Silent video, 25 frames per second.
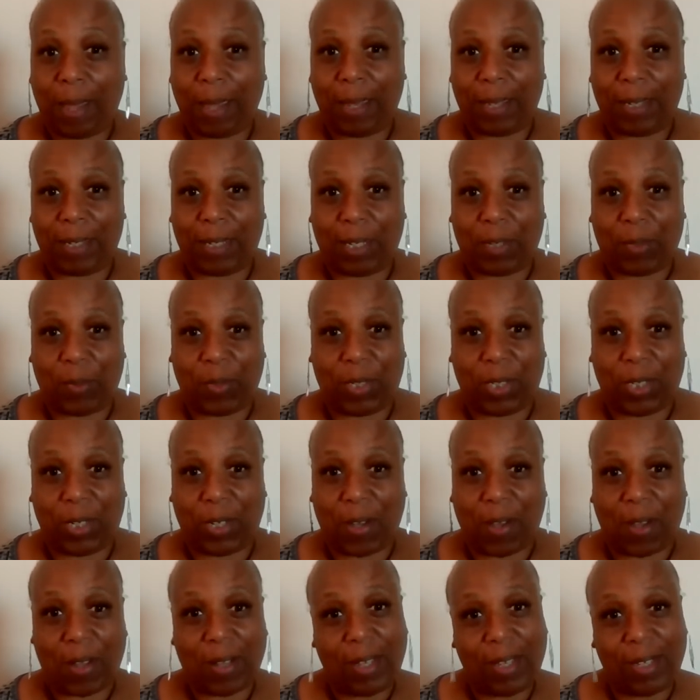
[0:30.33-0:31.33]
I guess that's what you
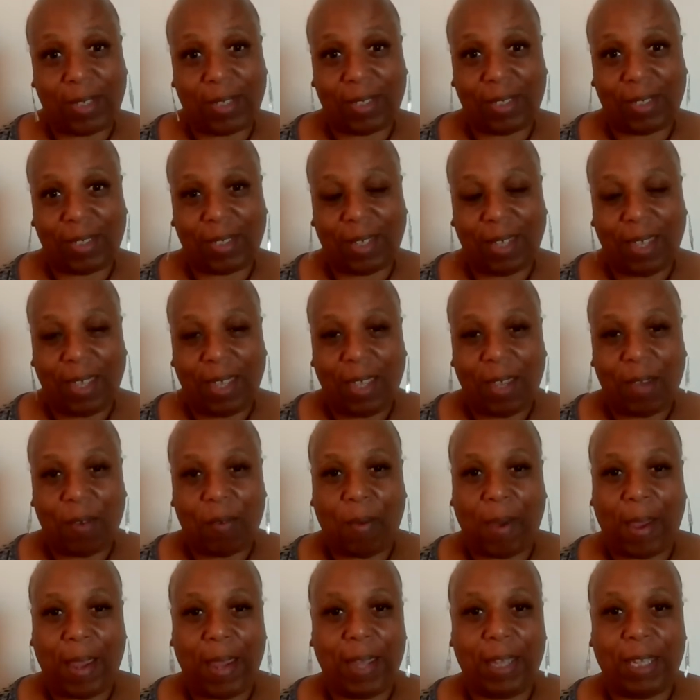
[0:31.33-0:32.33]
call it,
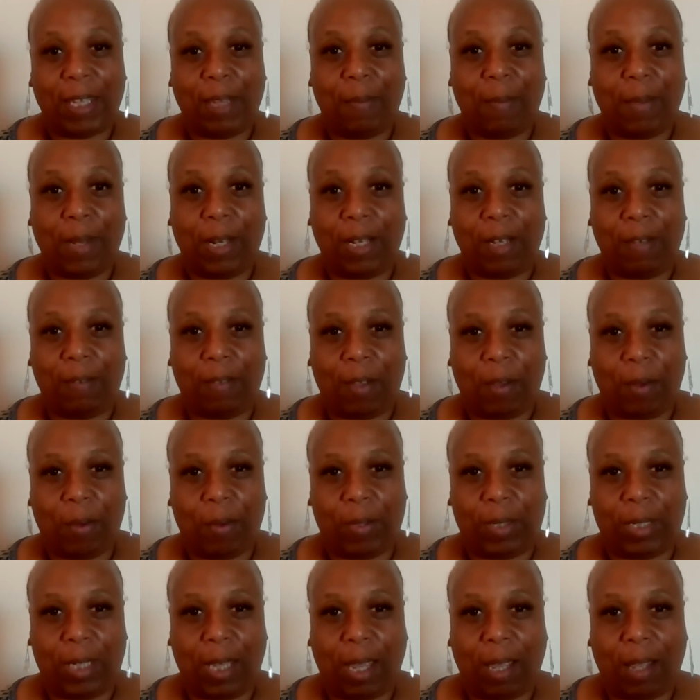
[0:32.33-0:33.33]
right in the middle of the
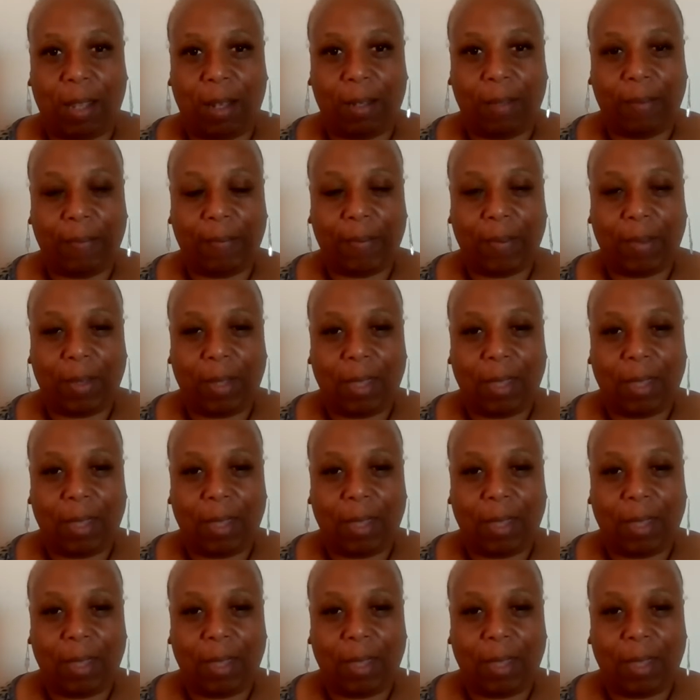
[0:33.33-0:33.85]
hotel.